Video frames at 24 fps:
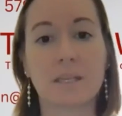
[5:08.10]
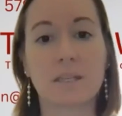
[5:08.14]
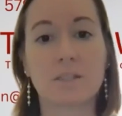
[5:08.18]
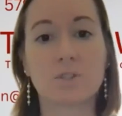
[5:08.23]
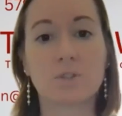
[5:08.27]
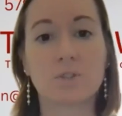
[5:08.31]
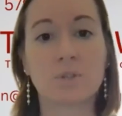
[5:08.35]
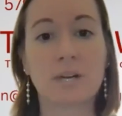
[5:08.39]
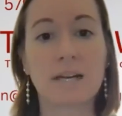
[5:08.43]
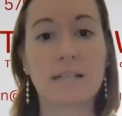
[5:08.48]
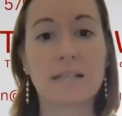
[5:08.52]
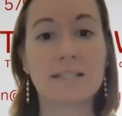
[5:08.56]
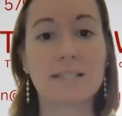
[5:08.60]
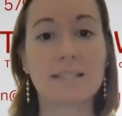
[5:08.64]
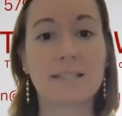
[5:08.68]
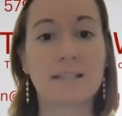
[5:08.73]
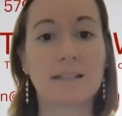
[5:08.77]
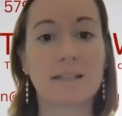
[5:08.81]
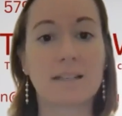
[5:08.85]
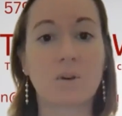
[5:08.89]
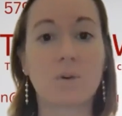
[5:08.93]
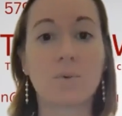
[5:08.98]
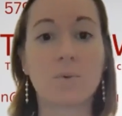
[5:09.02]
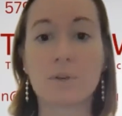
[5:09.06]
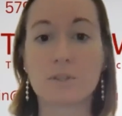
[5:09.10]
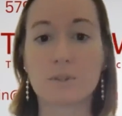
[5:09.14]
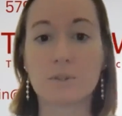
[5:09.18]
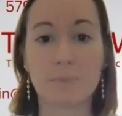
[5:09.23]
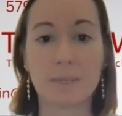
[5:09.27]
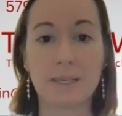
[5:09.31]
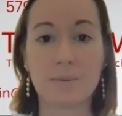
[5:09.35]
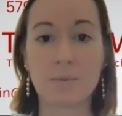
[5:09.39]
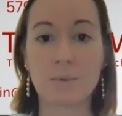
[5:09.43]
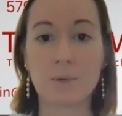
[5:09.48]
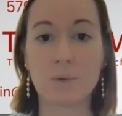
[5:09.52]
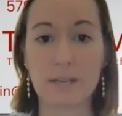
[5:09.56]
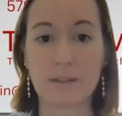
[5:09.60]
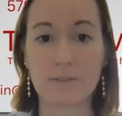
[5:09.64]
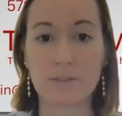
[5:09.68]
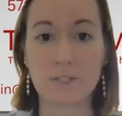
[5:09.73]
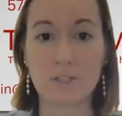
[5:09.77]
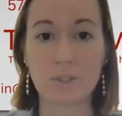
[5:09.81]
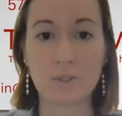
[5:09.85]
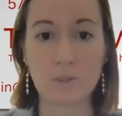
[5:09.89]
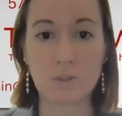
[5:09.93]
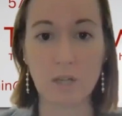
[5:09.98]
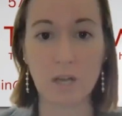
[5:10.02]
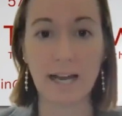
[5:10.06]
trusts can almost be whatever
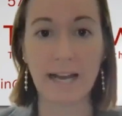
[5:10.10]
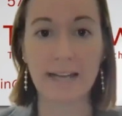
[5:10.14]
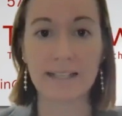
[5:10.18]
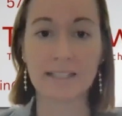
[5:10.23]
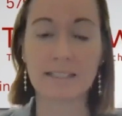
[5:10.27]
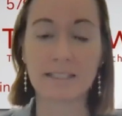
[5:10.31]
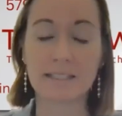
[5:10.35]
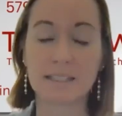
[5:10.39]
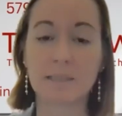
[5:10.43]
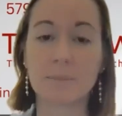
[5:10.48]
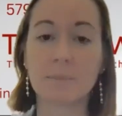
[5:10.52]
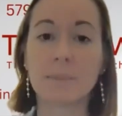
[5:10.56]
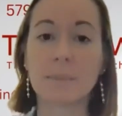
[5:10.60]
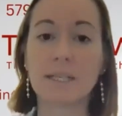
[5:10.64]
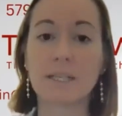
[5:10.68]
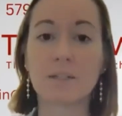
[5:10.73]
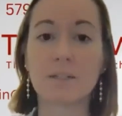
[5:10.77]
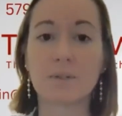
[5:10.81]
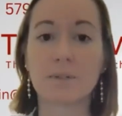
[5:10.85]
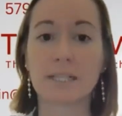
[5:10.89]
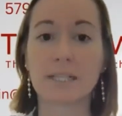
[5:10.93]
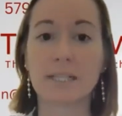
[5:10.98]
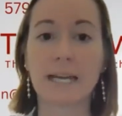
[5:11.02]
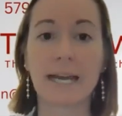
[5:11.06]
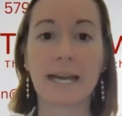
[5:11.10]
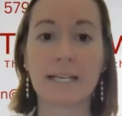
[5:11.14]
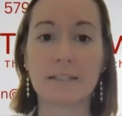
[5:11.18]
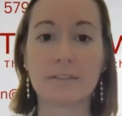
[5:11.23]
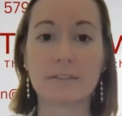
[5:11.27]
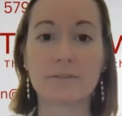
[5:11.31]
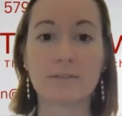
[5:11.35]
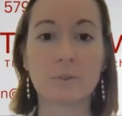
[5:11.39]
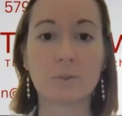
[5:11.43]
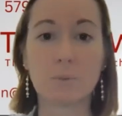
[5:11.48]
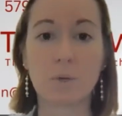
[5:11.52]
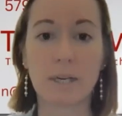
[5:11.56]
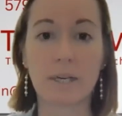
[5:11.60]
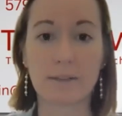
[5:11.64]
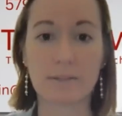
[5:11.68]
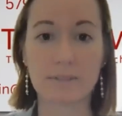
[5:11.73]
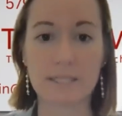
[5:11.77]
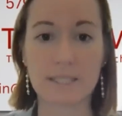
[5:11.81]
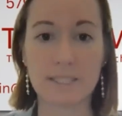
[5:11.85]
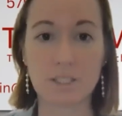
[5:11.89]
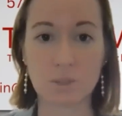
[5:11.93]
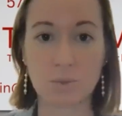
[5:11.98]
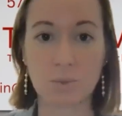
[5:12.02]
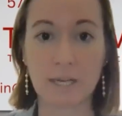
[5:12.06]
you like and can be created for whatever
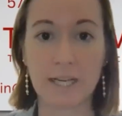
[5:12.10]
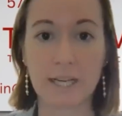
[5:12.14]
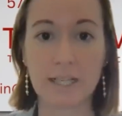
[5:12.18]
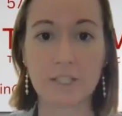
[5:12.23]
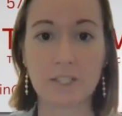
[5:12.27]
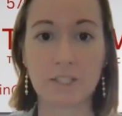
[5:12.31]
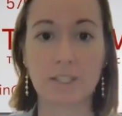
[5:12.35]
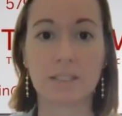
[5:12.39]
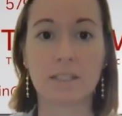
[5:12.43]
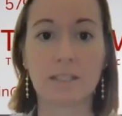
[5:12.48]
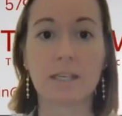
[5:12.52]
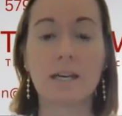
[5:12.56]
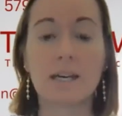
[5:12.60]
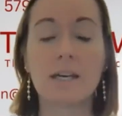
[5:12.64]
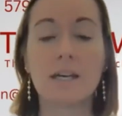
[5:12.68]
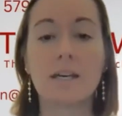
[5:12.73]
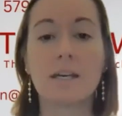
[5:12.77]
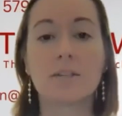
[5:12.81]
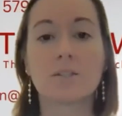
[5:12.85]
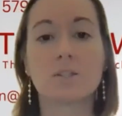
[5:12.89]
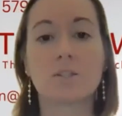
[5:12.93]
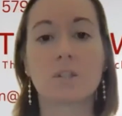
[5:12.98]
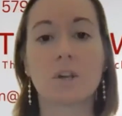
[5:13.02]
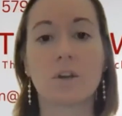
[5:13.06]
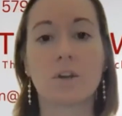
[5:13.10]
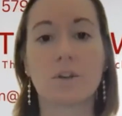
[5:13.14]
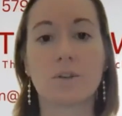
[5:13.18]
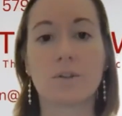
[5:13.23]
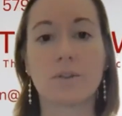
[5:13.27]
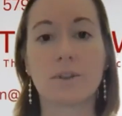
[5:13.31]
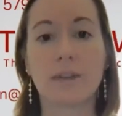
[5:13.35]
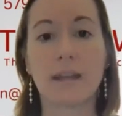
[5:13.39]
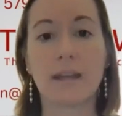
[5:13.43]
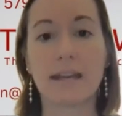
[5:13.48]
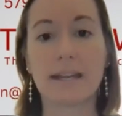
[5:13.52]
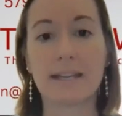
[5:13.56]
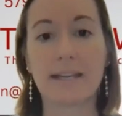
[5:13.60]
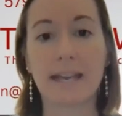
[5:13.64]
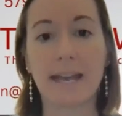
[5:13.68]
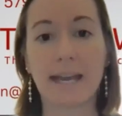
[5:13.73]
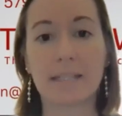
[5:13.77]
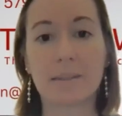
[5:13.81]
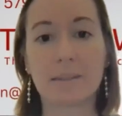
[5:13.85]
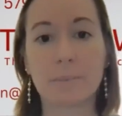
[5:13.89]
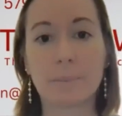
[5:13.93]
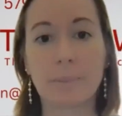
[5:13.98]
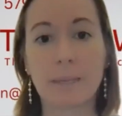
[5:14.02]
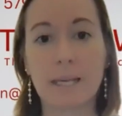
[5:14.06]
situation. So they
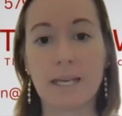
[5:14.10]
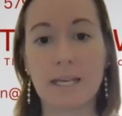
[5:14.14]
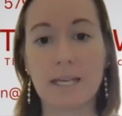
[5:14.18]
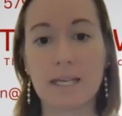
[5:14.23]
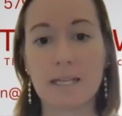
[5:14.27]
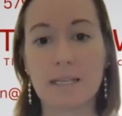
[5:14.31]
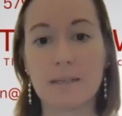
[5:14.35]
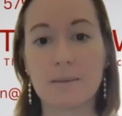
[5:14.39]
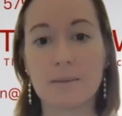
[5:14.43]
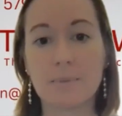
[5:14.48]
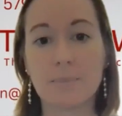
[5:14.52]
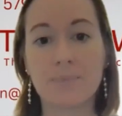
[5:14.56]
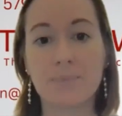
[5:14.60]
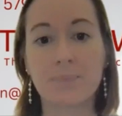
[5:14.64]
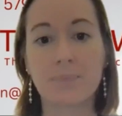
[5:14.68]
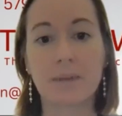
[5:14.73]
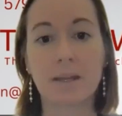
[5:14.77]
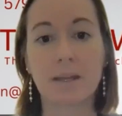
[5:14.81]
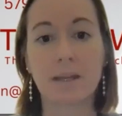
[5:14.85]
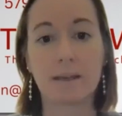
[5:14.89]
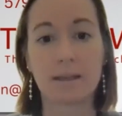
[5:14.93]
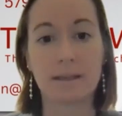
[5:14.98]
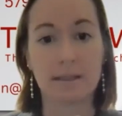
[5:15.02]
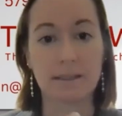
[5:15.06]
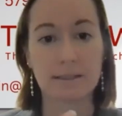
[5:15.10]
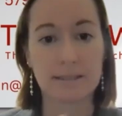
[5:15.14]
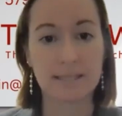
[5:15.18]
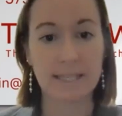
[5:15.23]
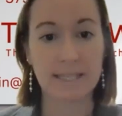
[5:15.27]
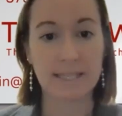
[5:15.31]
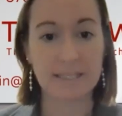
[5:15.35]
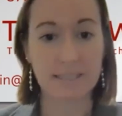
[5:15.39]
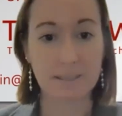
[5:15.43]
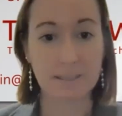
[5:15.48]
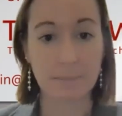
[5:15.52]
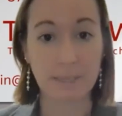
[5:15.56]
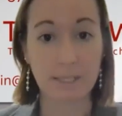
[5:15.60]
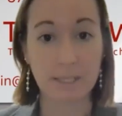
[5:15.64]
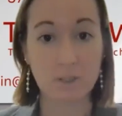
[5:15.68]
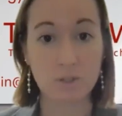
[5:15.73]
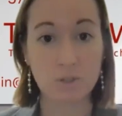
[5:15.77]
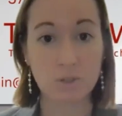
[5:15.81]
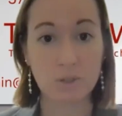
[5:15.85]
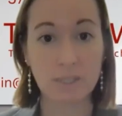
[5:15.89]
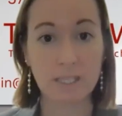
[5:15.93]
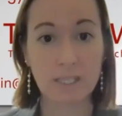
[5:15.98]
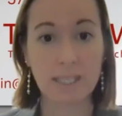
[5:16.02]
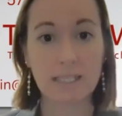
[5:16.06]
can be
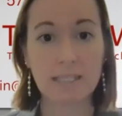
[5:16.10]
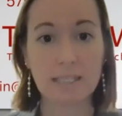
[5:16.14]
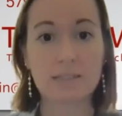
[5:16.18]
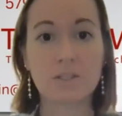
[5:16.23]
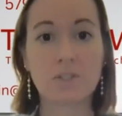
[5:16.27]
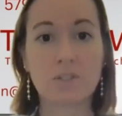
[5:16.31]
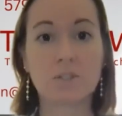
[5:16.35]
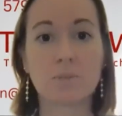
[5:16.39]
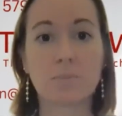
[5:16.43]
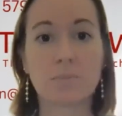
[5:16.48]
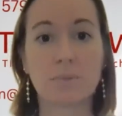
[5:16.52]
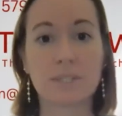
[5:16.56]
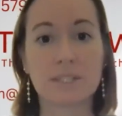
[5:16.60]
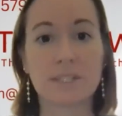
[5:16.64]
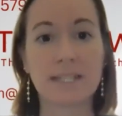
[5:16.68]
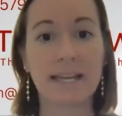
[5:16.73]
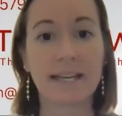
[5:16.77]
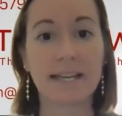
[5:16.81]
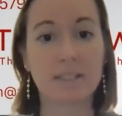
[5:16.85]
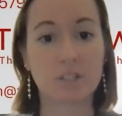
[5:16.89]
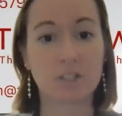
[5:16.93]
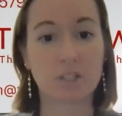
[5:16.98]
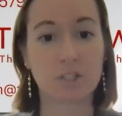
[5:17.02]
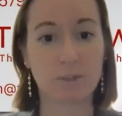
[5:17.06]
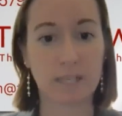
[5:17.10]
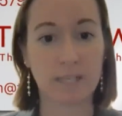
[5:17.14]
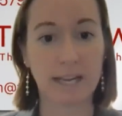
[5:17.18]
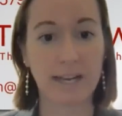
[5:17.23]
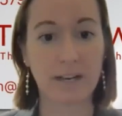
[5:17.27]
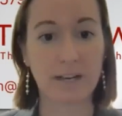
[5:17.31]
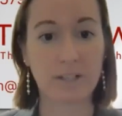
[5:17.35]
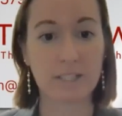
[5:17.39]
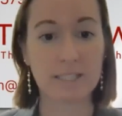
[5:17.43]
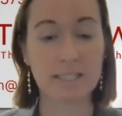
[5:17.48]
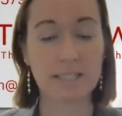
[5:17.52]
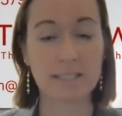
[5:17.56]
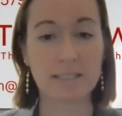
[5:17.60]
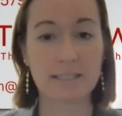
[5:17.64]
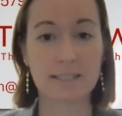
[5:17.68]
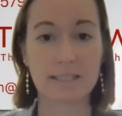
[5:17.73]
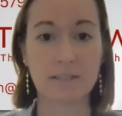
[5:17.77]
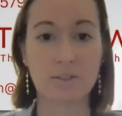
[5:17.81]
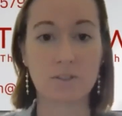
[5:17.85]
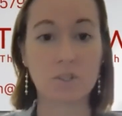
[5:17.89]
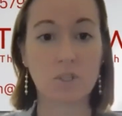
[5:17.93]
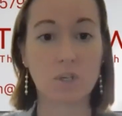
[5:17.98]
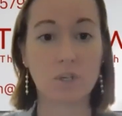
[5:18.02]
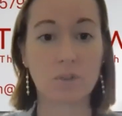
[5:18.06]
testamentary to protect your inheritance
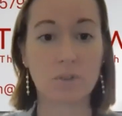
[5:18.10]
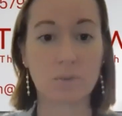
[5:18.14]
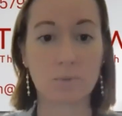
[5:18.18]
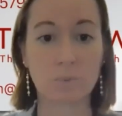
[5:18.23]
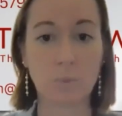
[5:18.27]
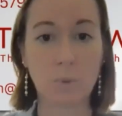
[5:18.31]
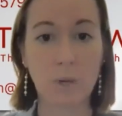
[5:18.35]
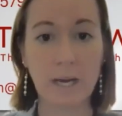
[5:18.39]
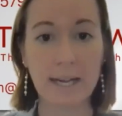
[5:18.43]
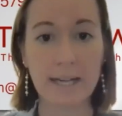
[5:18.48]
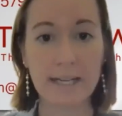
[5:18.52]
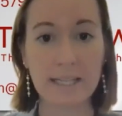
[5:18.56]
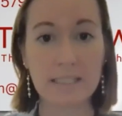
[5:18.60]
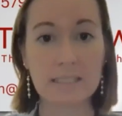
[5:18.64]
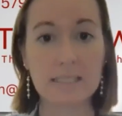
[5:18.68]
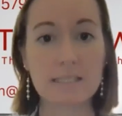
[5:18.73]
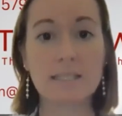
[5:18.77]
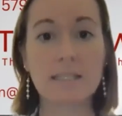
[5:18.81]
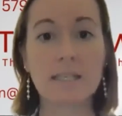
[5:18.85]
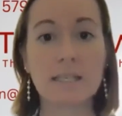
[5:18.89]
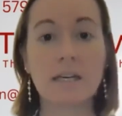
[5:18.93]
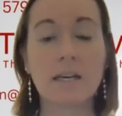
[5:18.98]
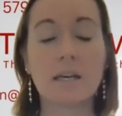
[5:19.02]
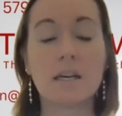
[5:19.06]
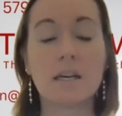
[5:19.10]
in certain ways.